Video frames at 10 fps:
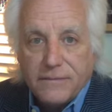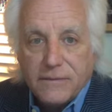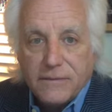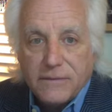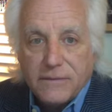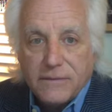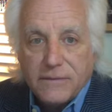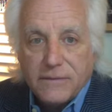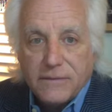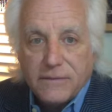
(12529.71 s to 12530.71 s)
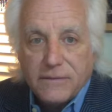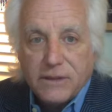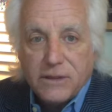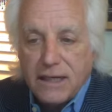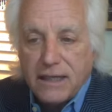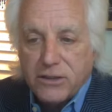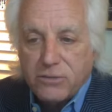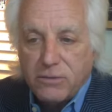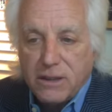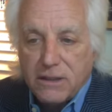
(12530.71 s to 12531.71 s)
tomorrow is Ash
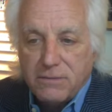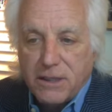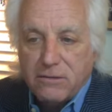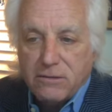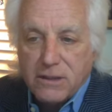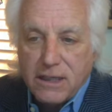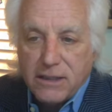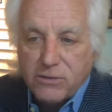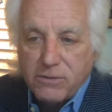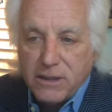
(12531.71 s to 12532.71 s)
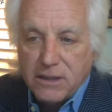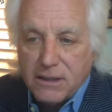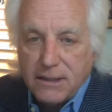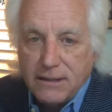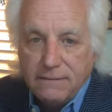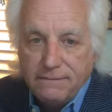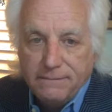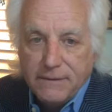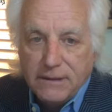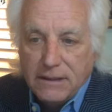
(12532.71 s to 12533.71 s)
Wednesday,
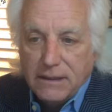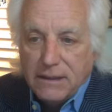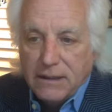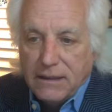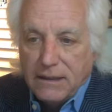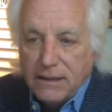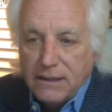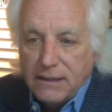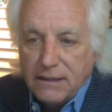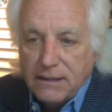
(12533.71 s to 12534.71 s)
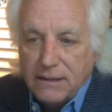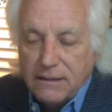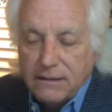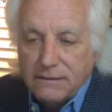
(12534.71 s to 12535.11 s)
and